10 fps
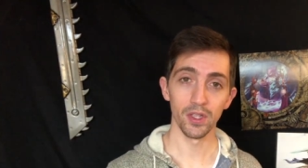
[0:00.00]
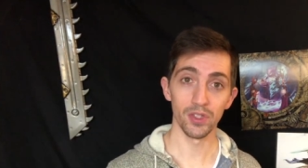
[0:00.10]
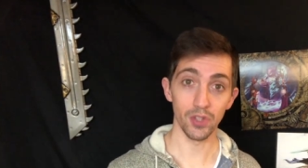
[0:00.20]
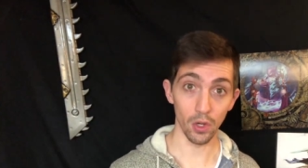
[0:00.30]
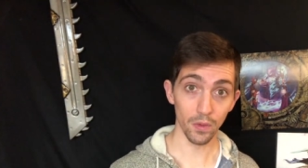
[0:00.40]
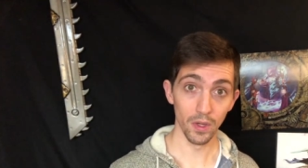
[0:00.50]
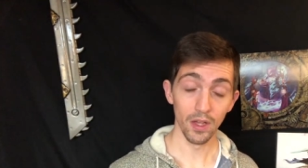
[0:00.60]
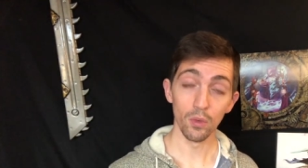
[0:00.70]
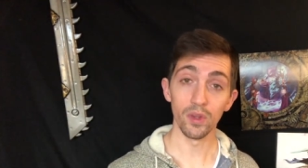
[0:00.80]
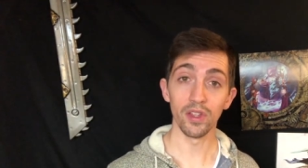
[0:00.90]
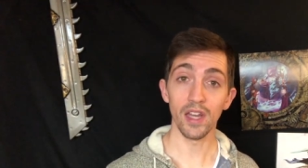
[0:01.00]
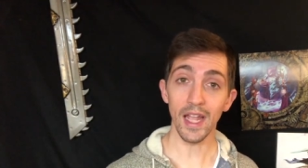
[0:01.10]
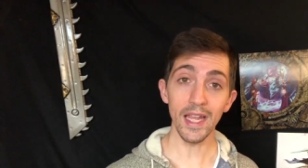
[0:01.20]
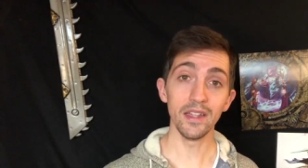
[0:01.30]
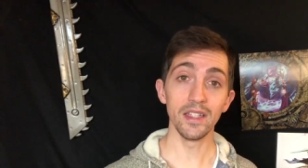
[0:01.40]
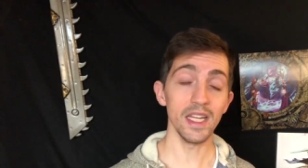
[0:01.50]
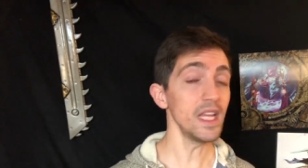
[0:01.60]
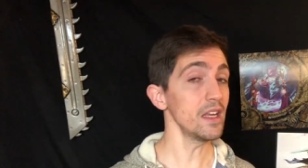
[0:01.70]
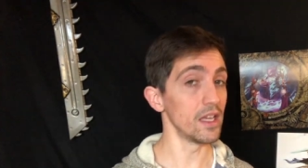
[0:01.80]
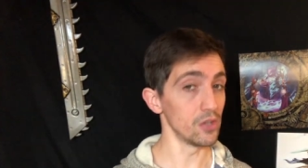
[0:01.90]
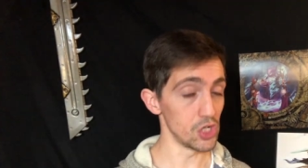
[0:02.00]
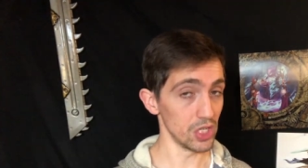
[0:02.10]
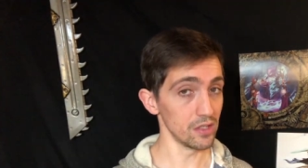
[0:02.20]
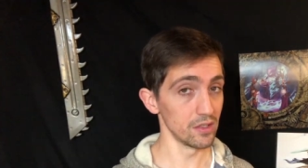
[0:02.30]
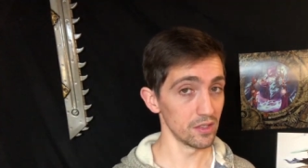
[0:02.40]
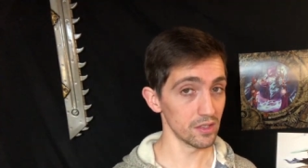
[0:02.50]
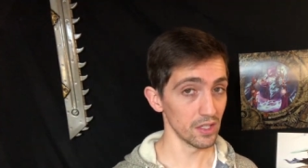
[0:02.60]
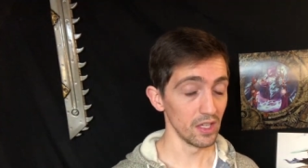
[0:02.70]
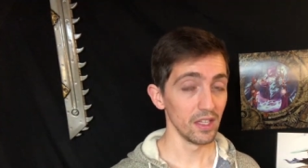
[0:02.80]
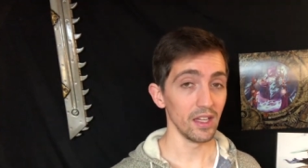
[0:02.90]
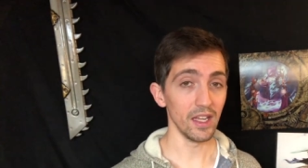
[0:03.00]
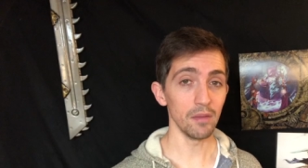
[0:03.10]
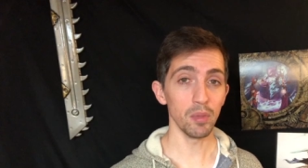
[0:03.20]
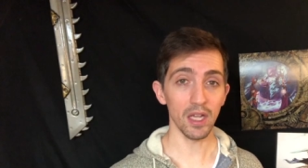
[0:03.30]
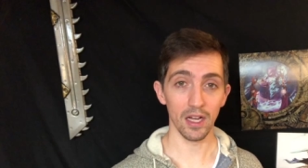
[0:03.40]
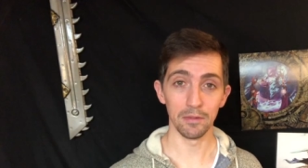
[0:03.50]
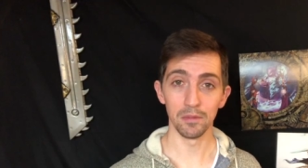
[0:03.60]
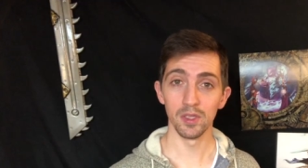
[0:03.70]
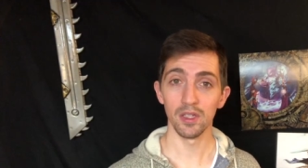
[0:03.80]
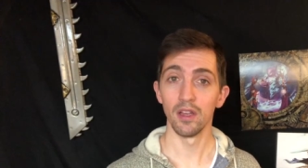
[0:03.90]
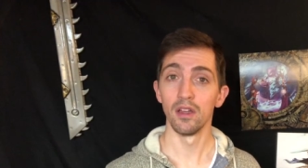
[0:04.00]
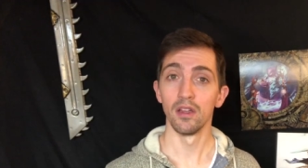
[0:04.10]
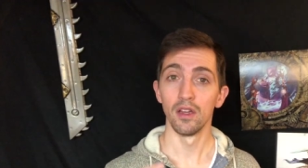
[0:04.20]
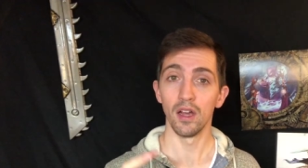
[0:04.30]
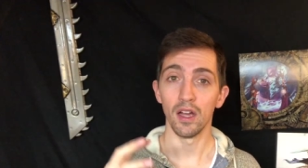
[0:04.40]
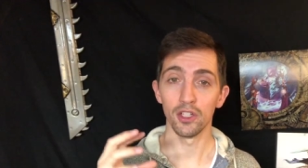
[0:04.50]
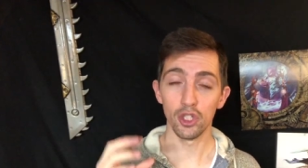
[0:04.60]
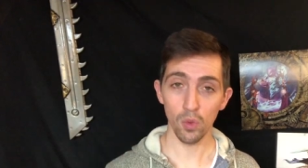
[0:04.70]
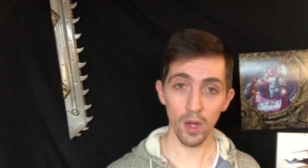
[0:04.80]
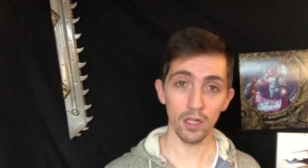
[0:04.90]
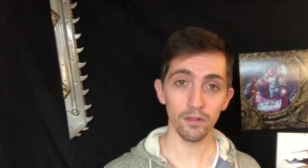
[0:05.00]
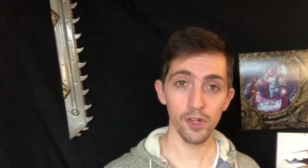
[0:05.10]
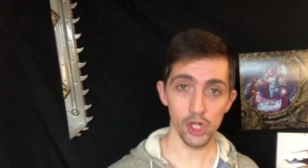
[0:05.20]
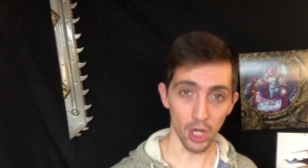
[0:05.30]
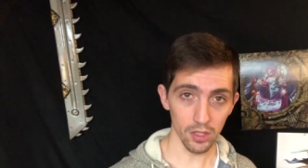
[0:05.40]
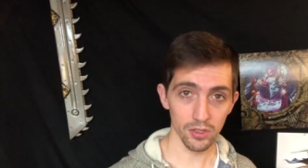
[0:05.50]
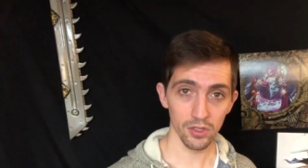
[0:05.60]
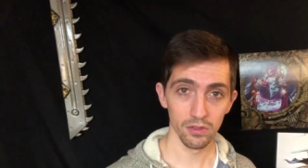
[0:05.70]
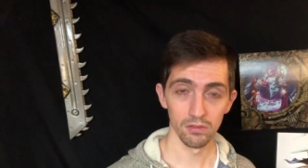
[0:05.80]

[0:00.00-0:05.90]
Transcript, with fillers: So within 18 inches, it becomes a 12-shot